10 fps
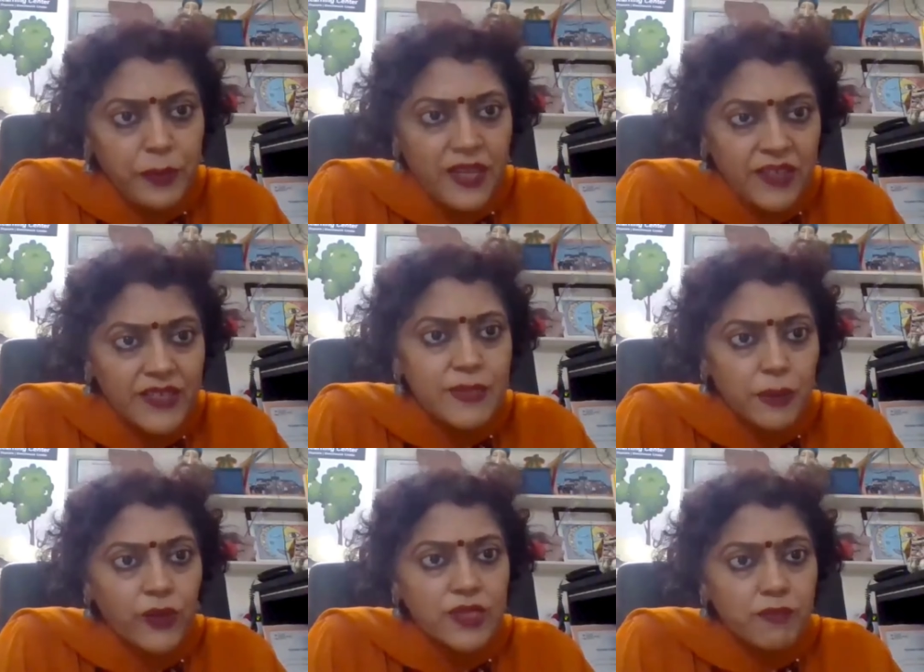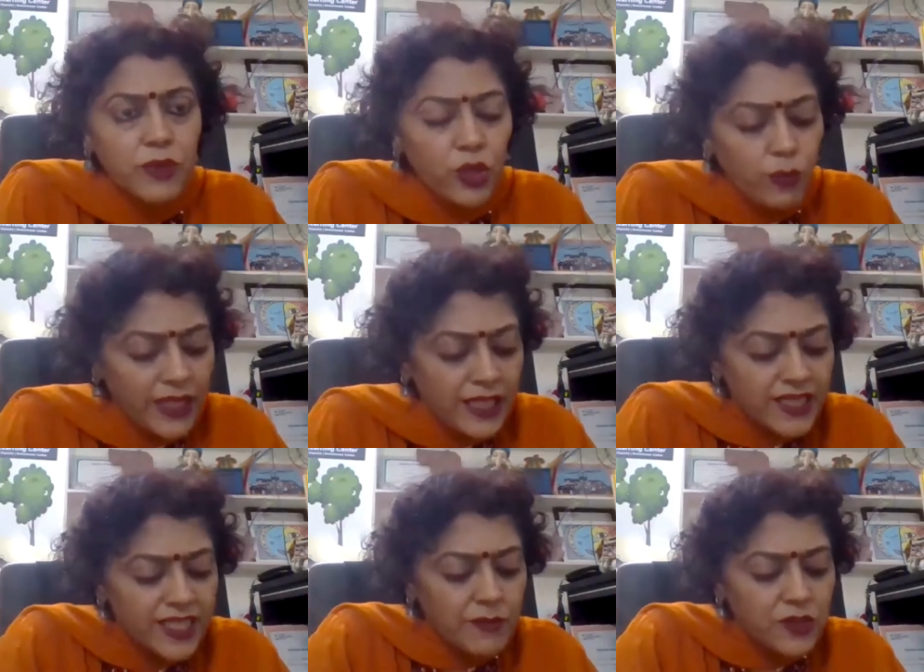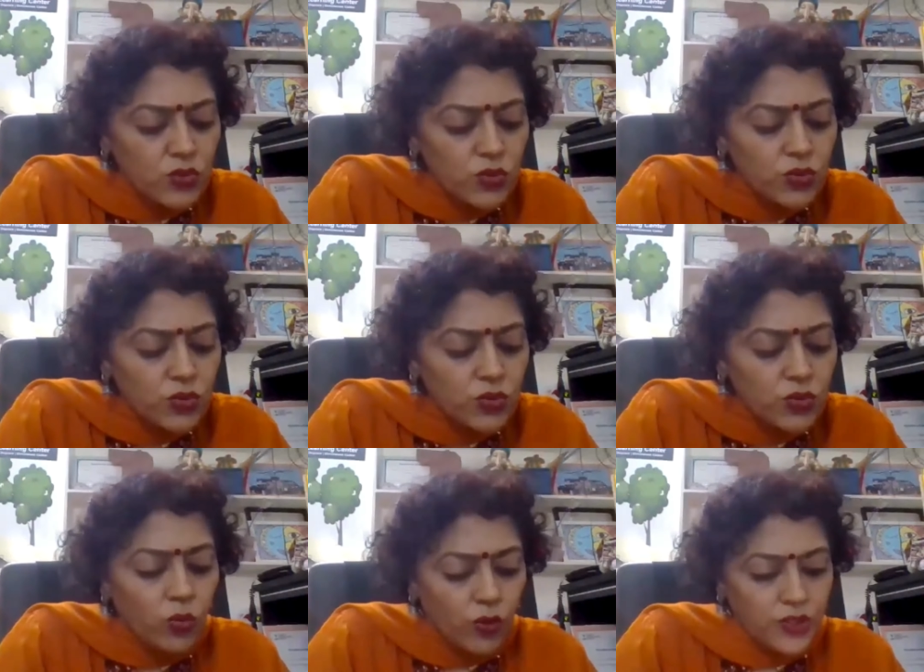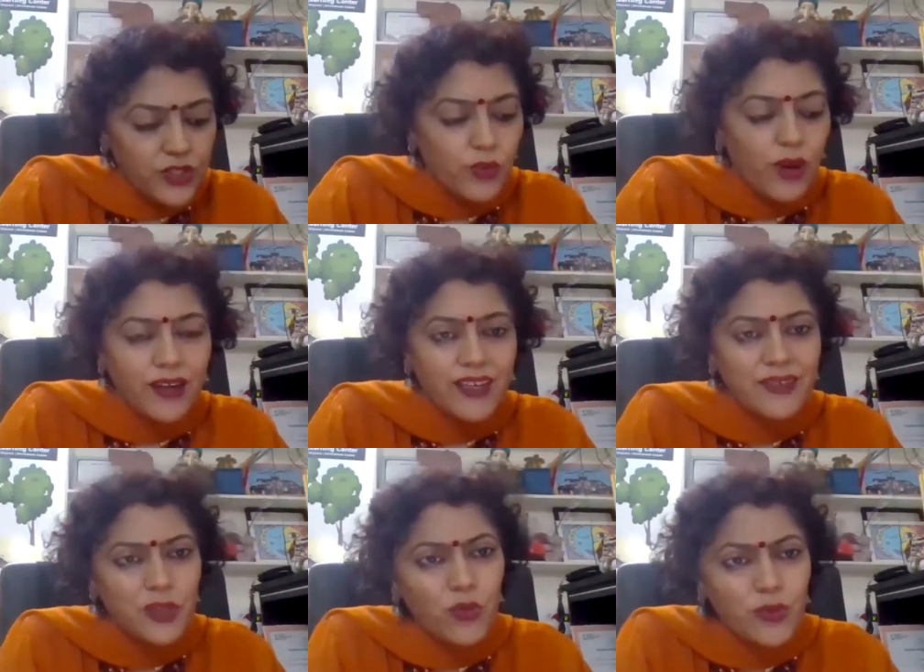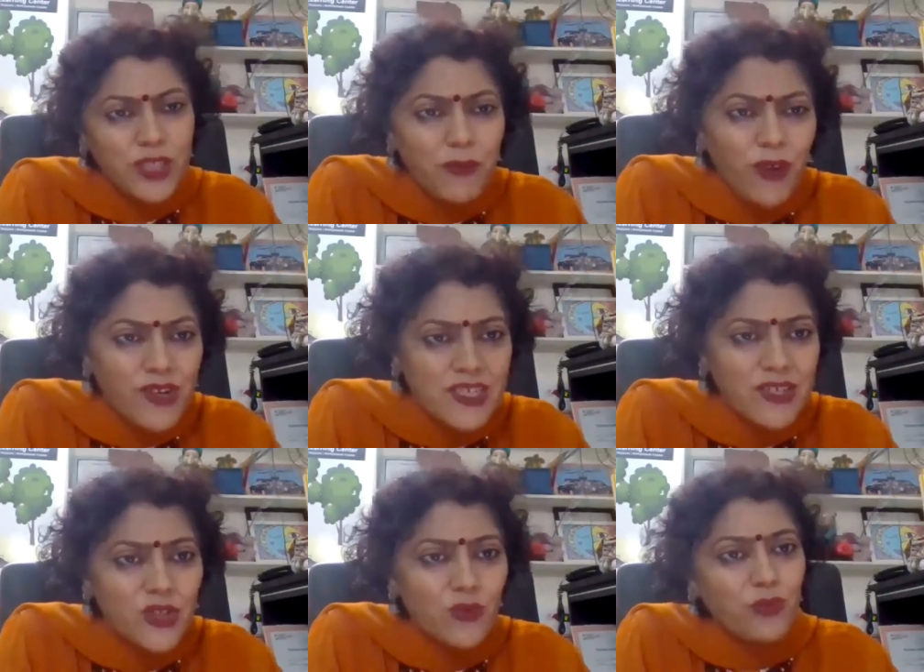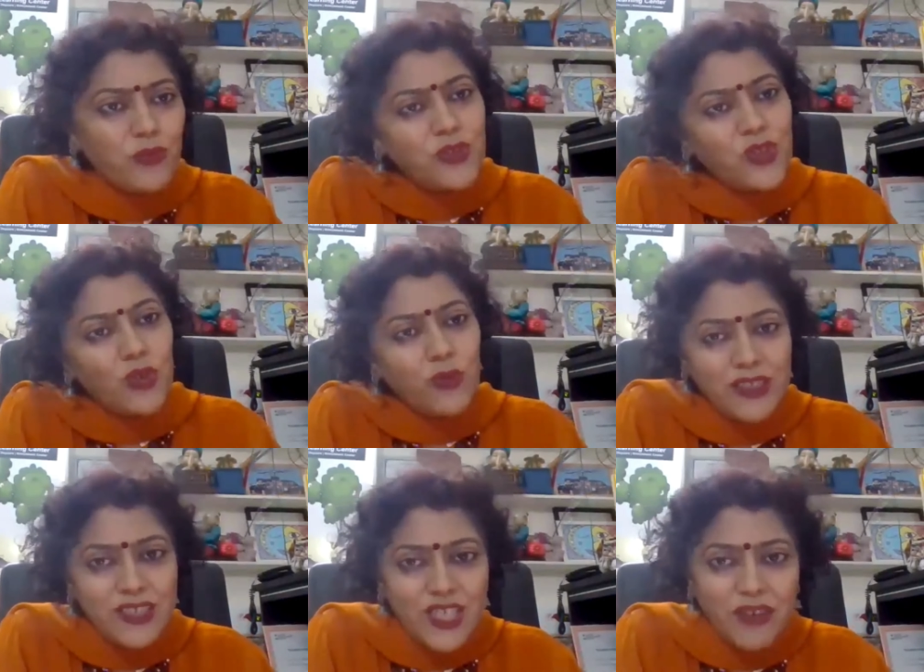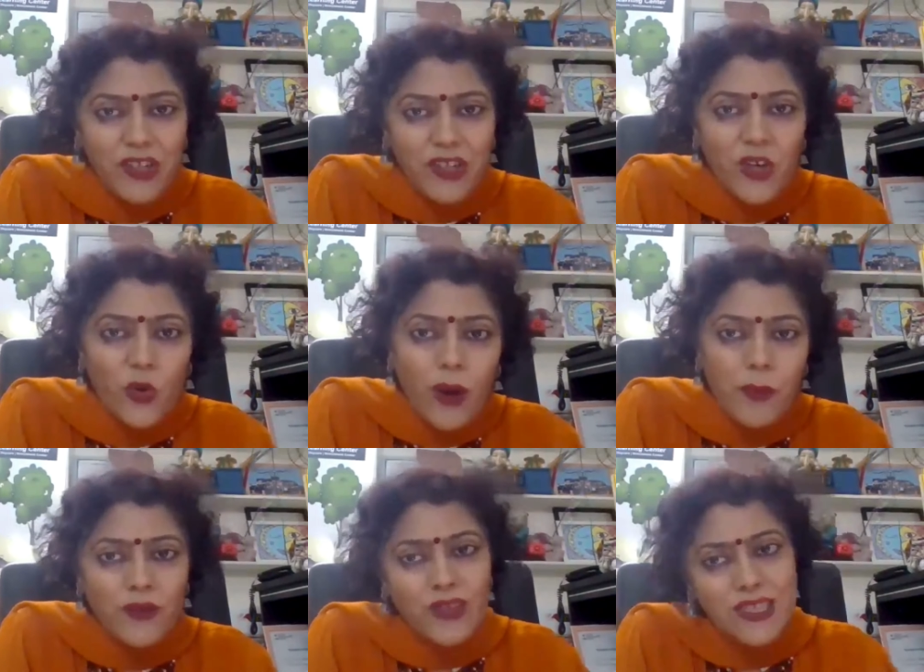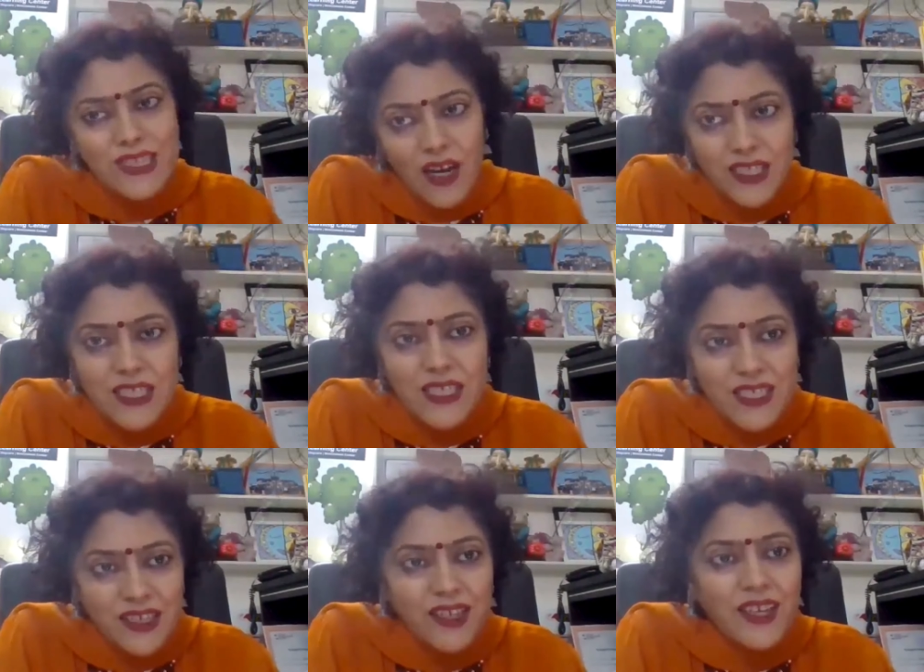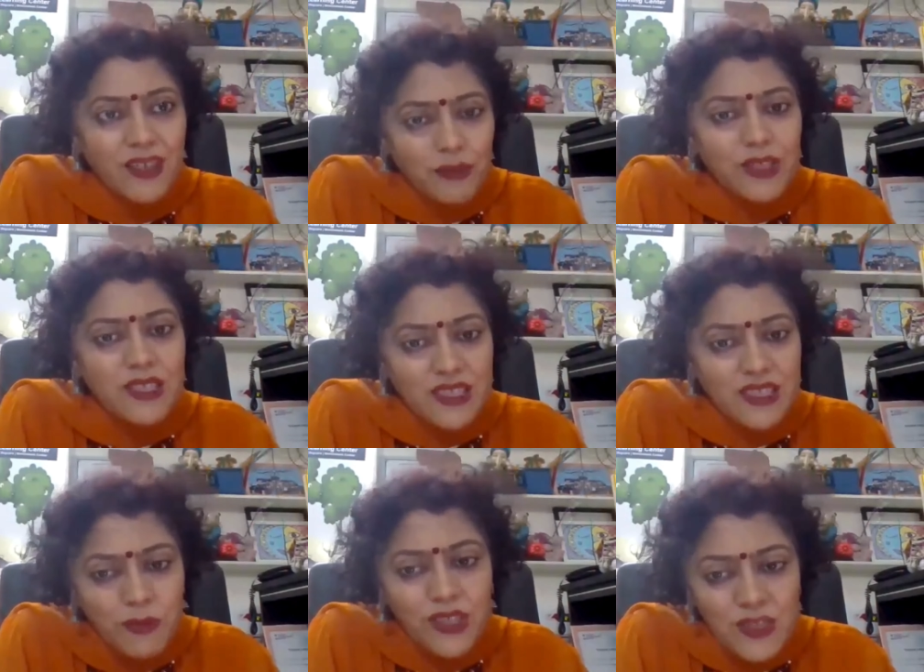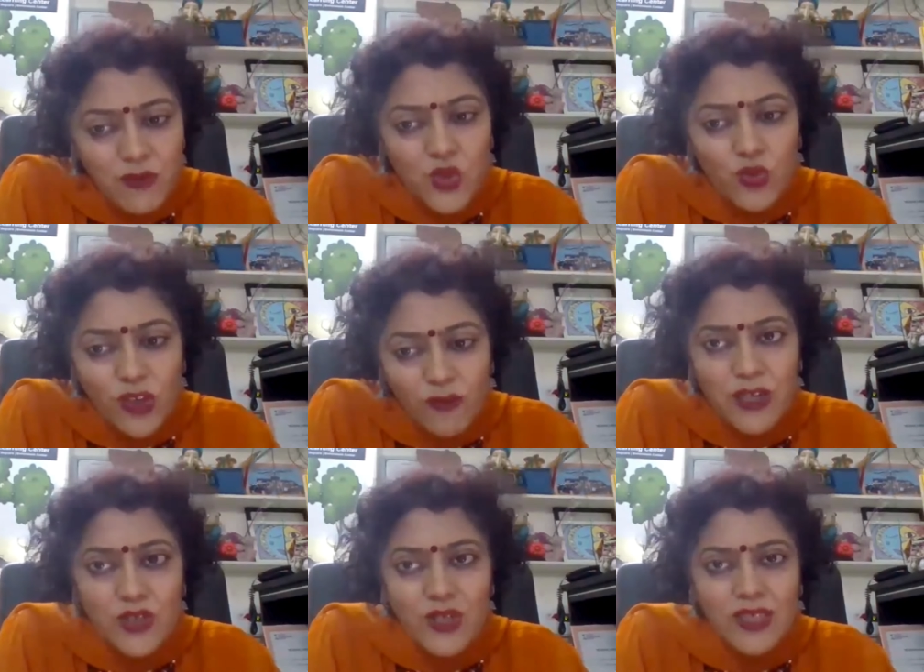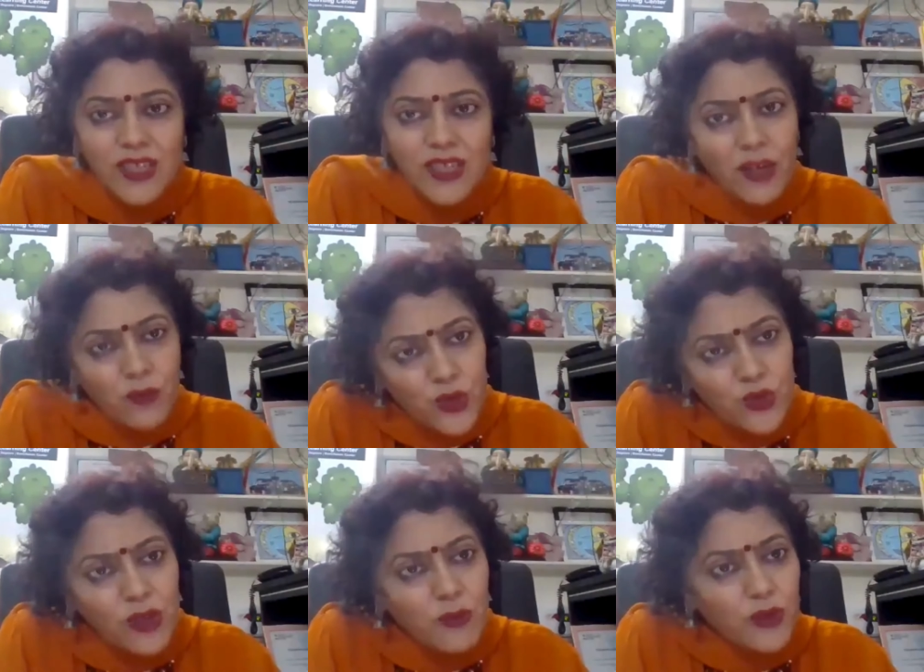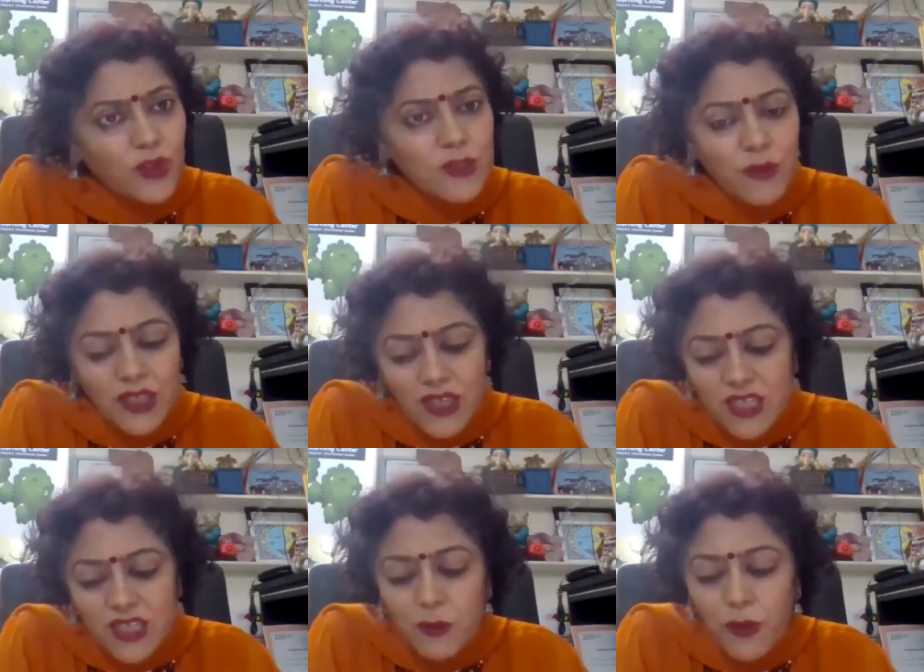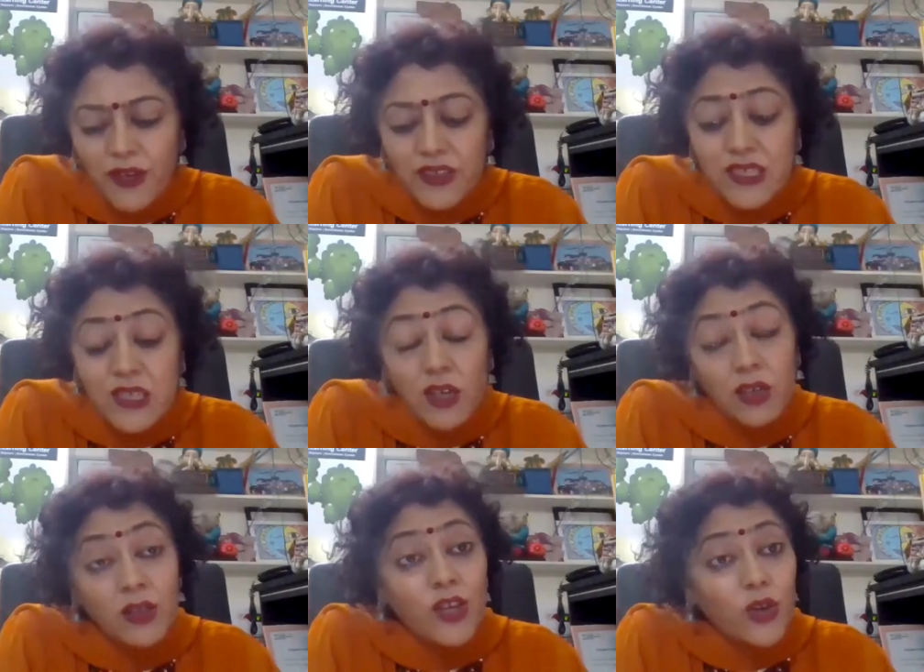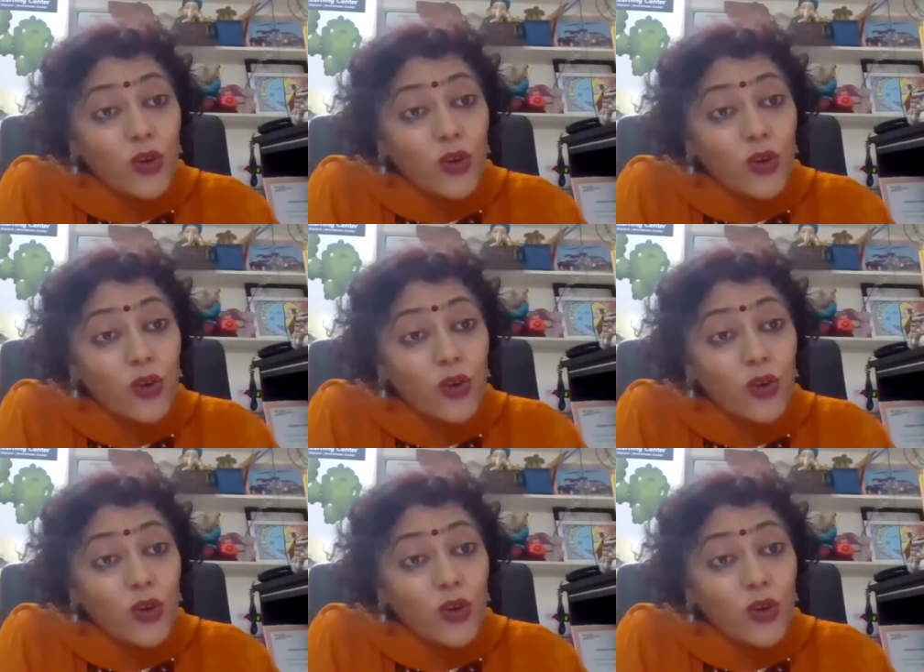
parents, because you know, many a times you don't know what you are, and you keep wondering, you know, whether the child will grow up and will start eating. But some things which you have mentioned, I have also come across many a times parents of